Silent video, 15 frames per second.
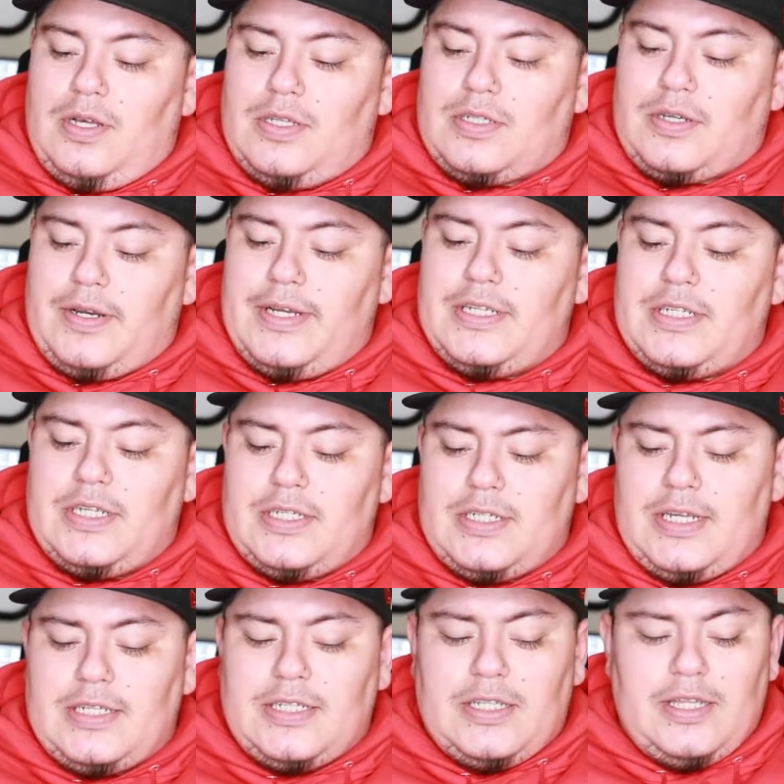It's crazy. It's
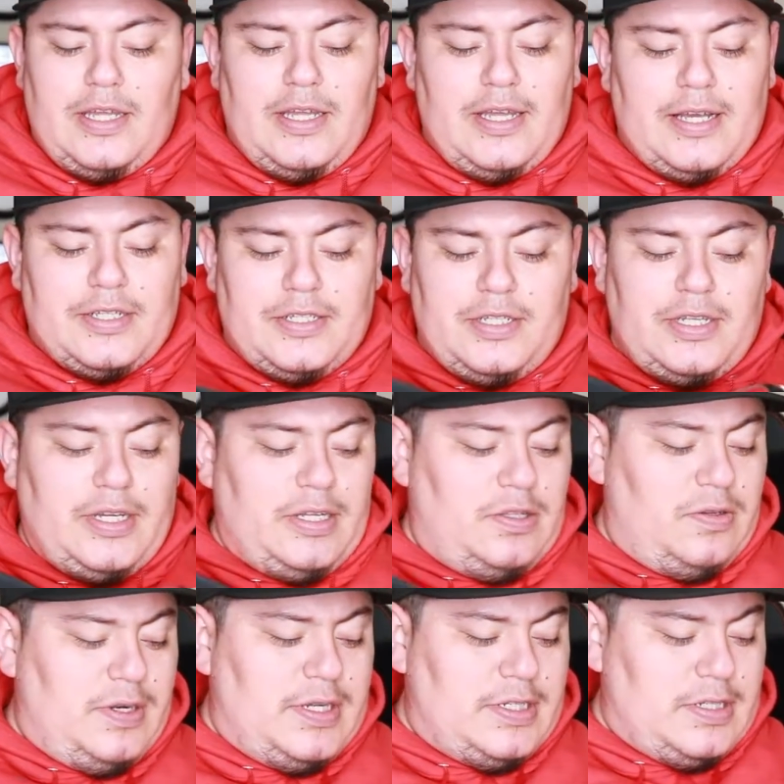nice that they actually
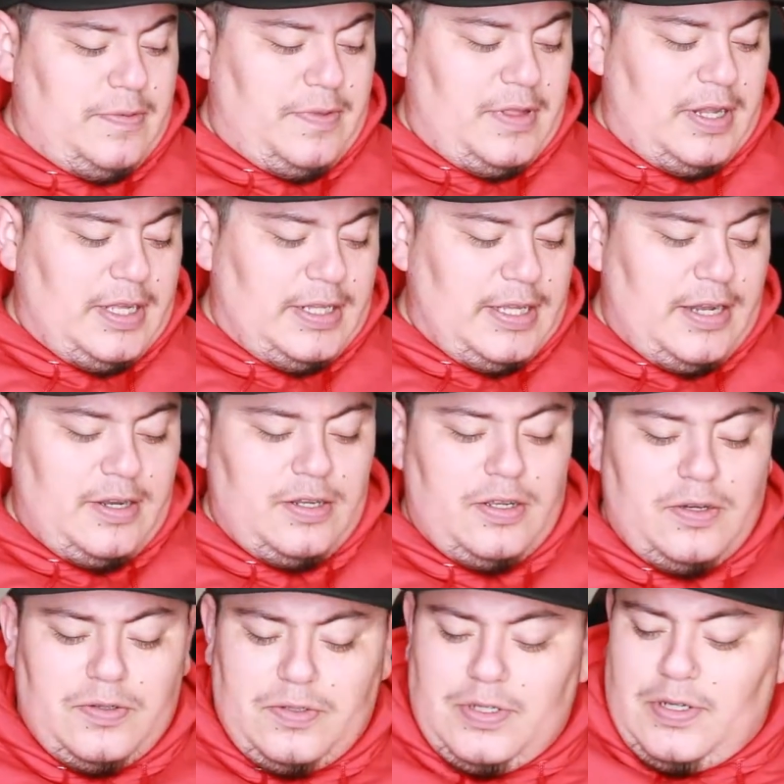included something like that in
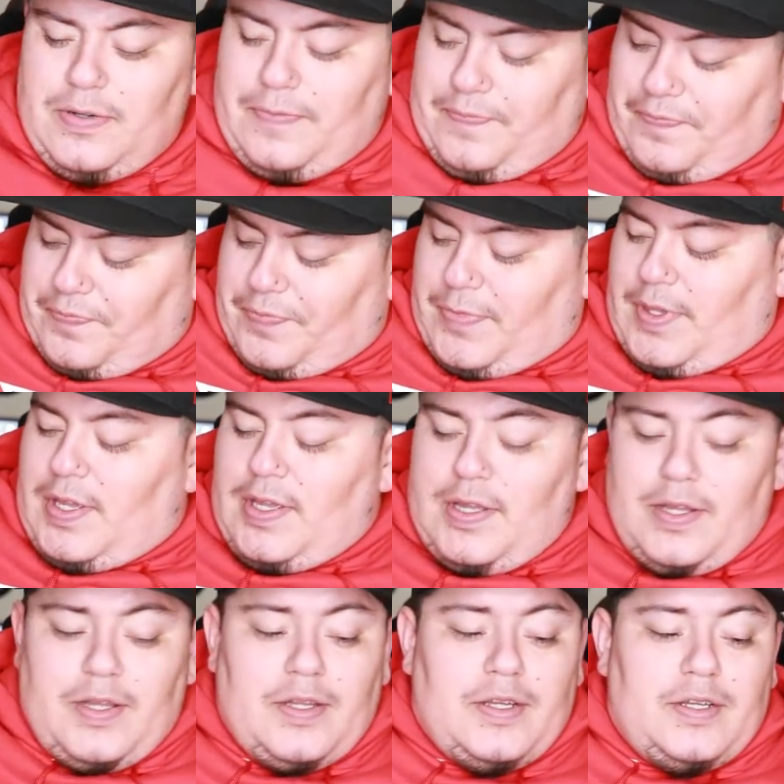those.
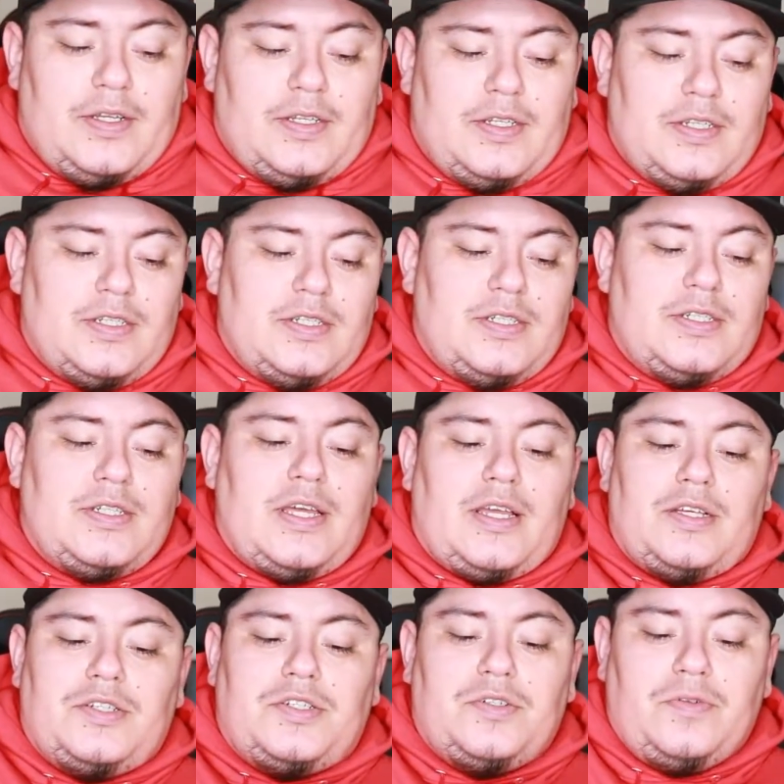This is the
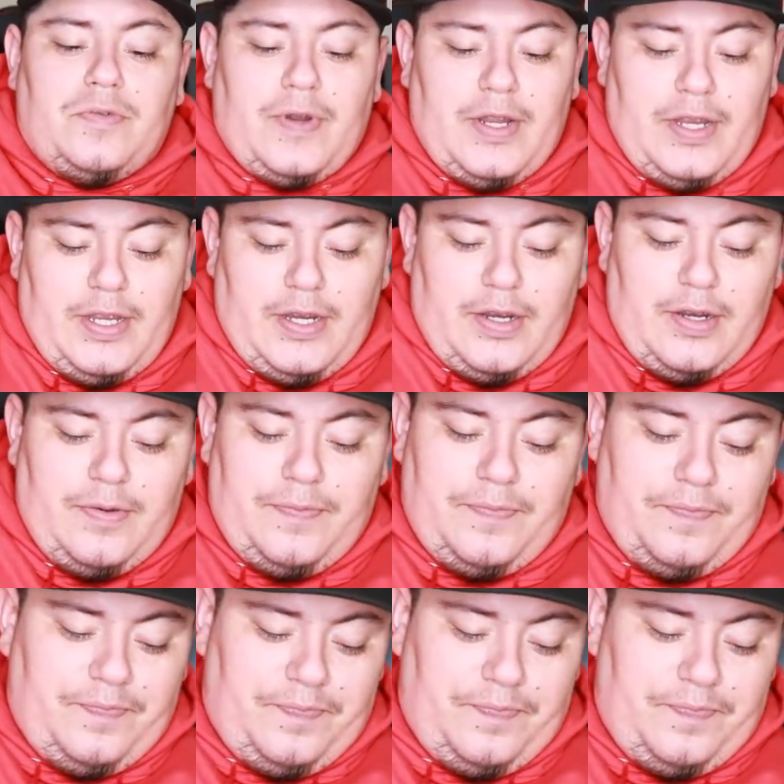second shoe right here.